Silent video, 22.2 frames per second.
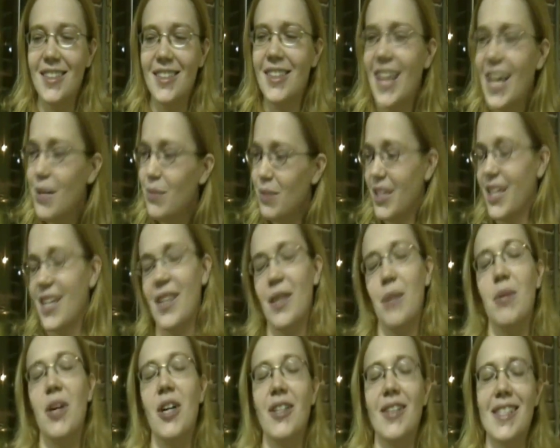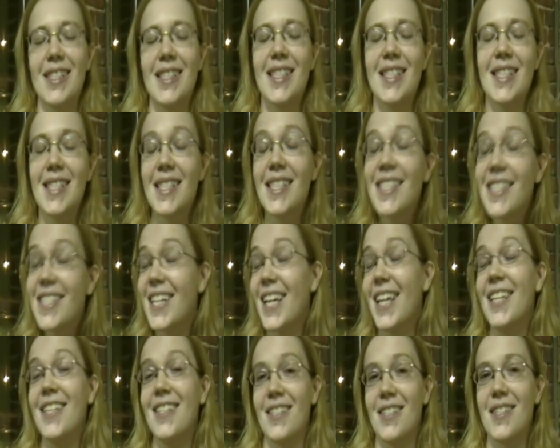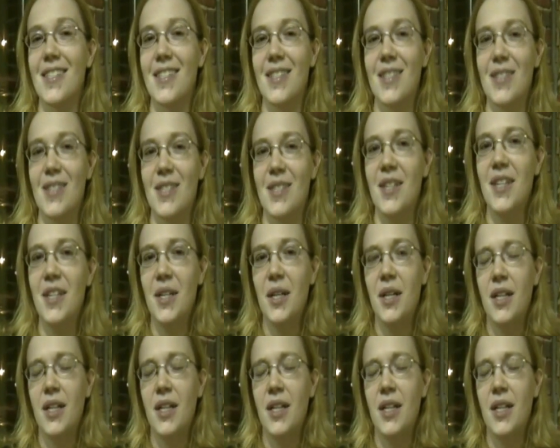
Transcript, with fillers: labeling them all as statists,